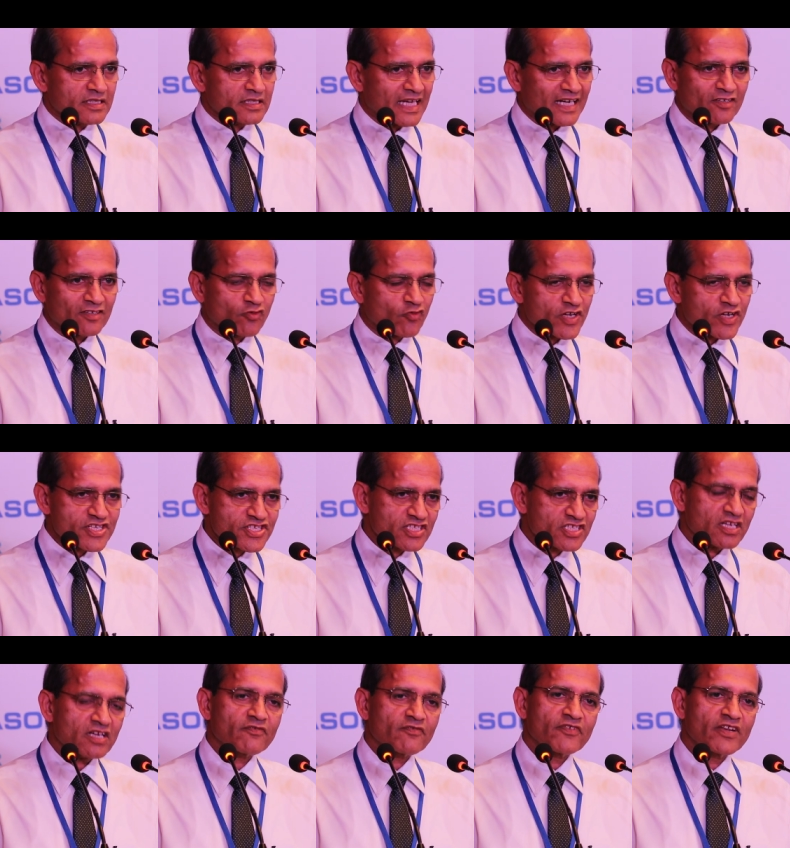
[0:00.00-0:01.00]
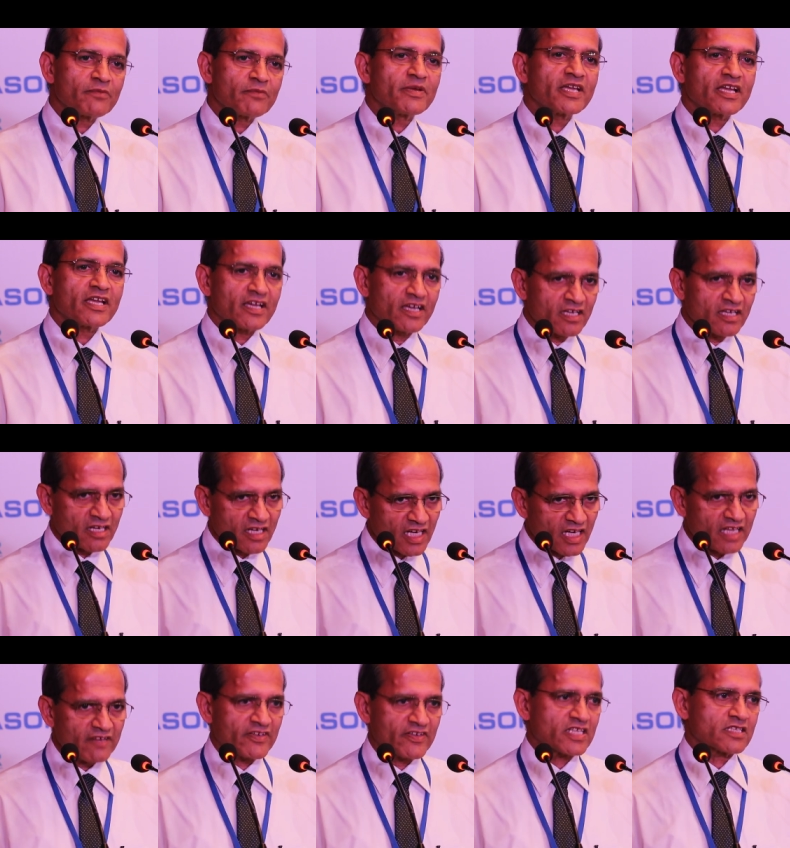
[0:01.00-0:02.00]
That question will be
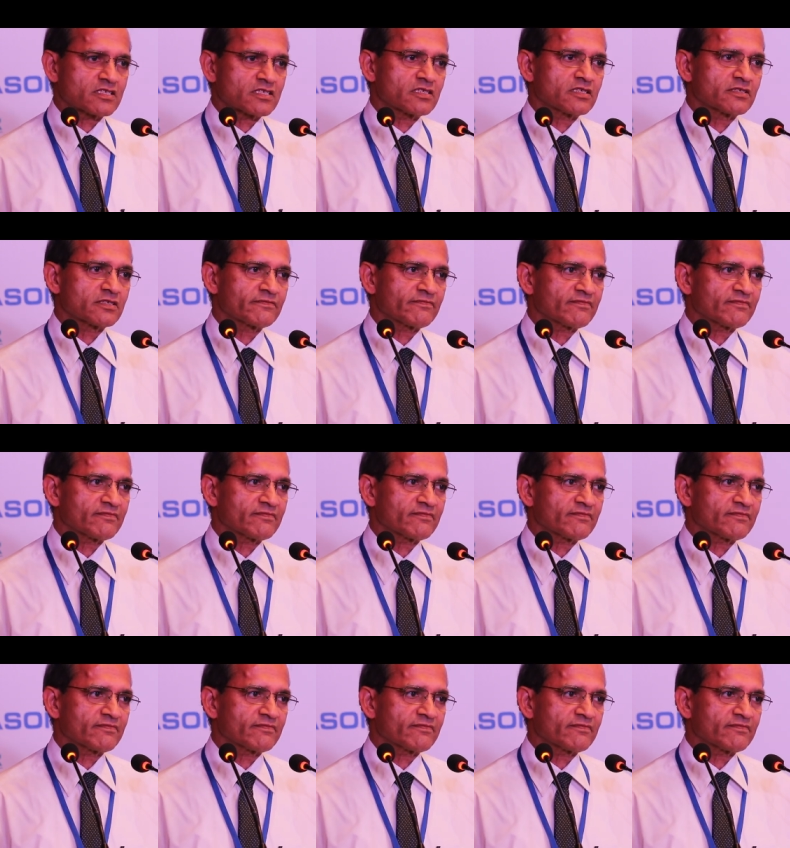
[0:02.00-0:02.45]
irrelevant.